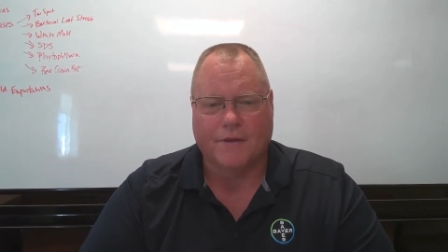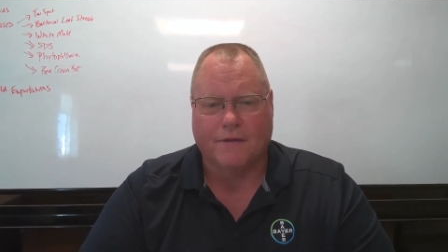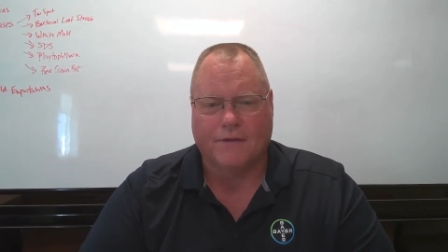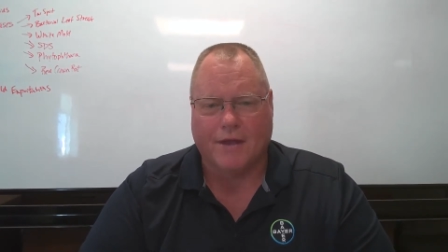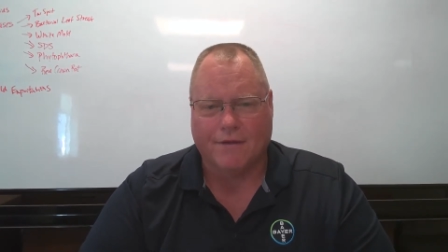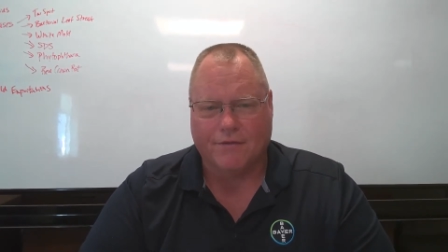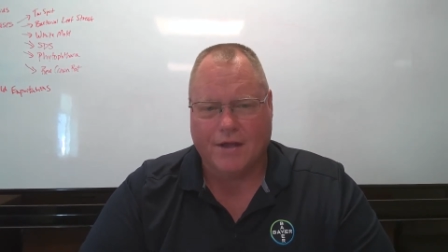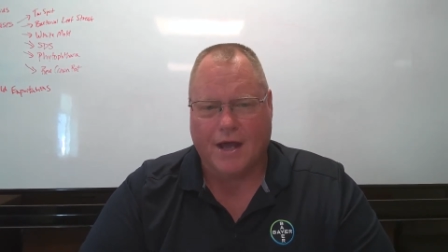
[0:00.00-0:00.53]
that
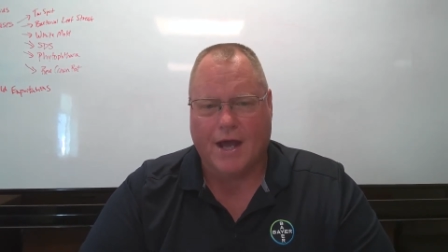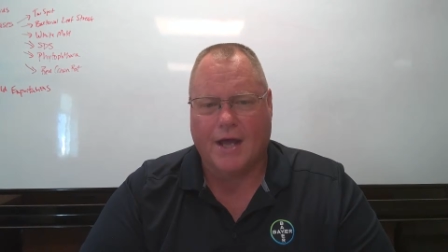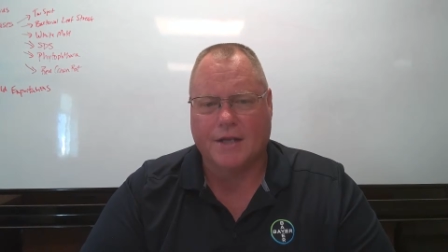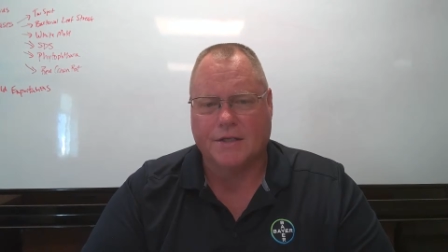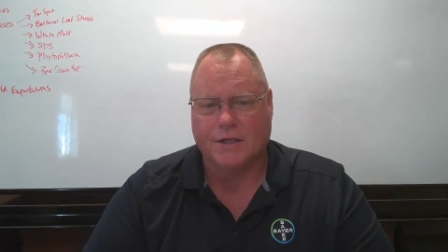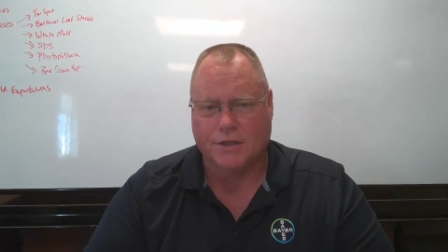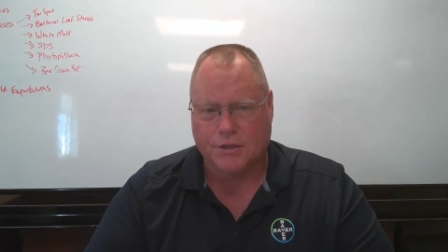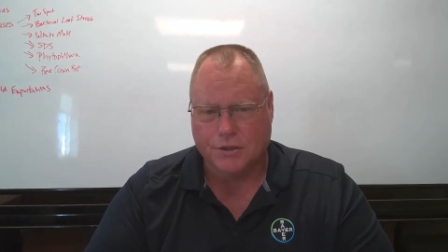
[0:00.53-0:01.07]
they've
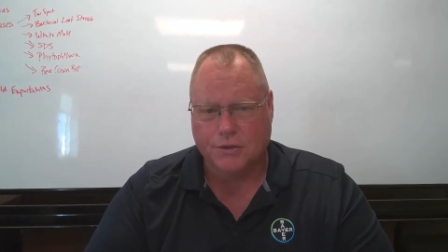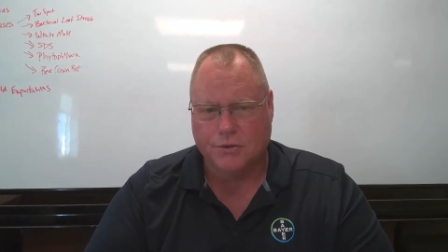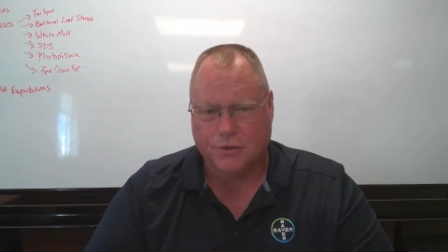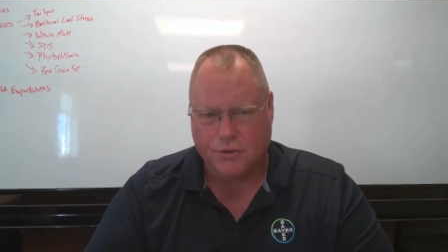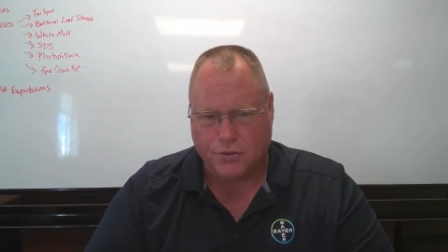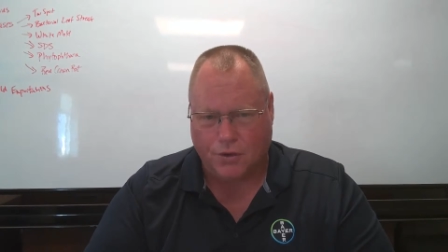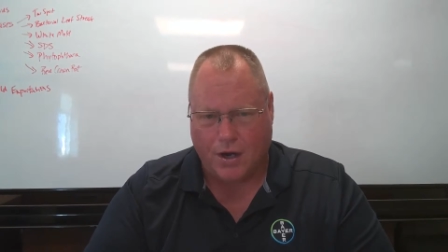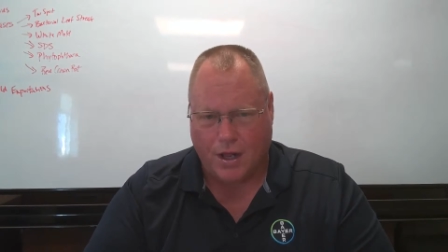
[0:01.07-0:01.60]
got to do
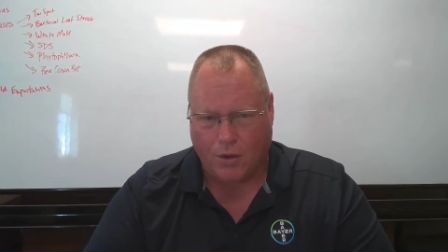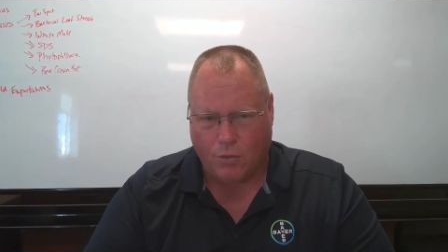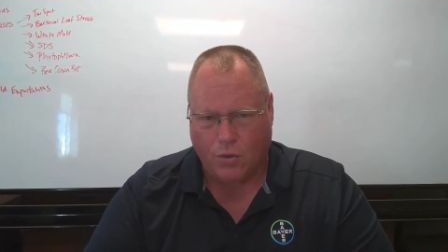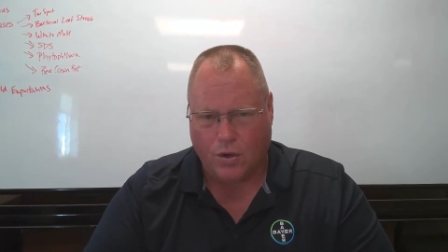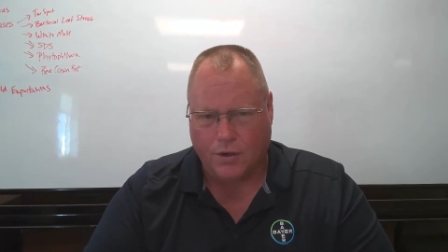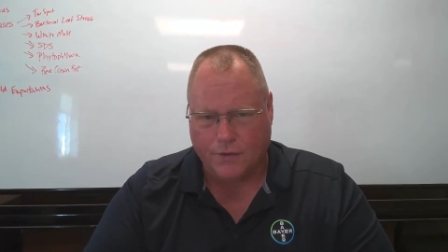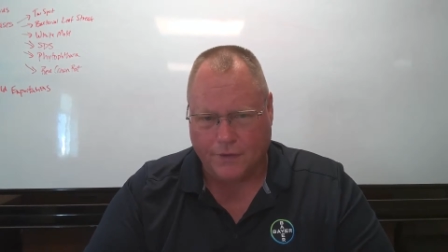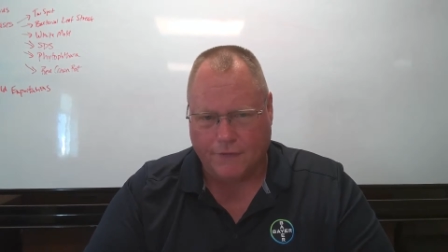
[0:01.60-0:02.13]
the trial
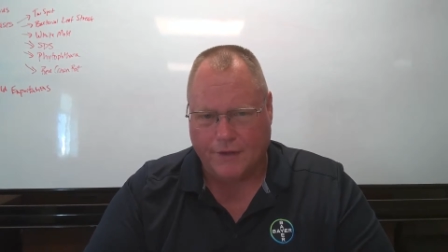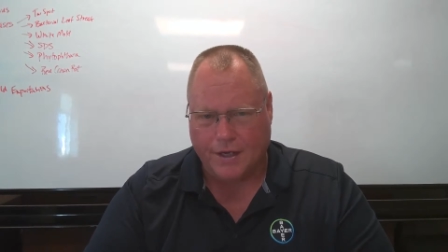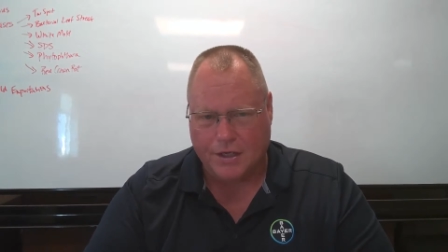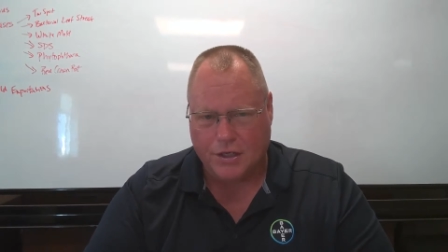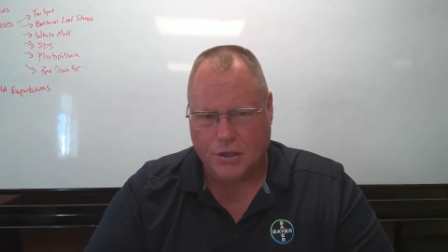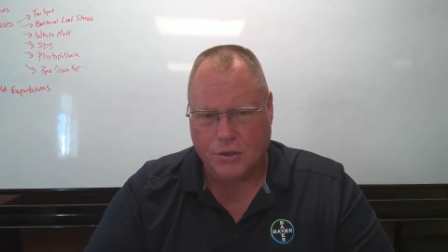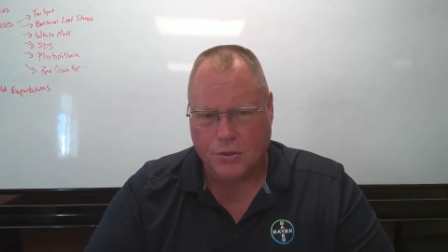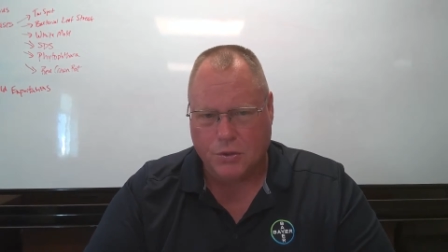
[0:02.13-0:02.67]
work that they
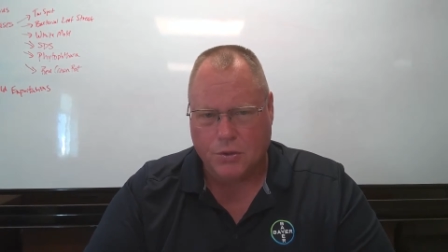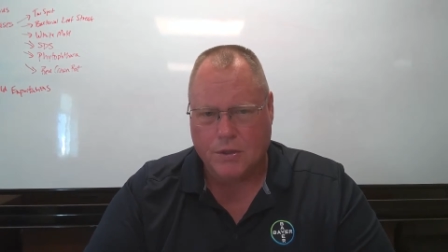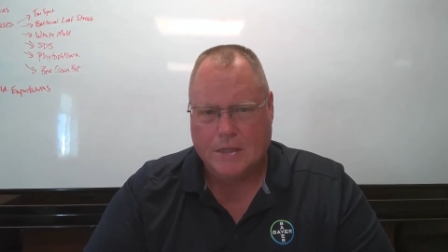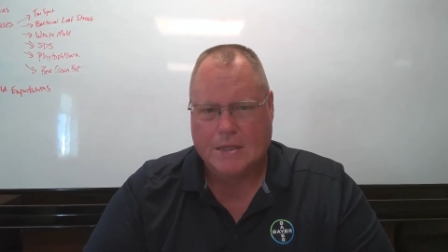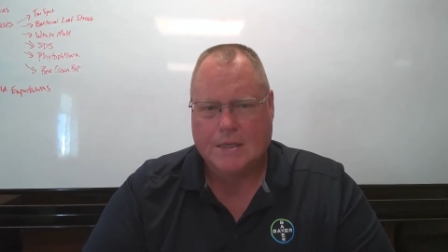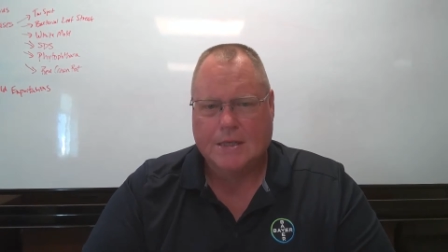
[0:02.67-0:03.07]
do.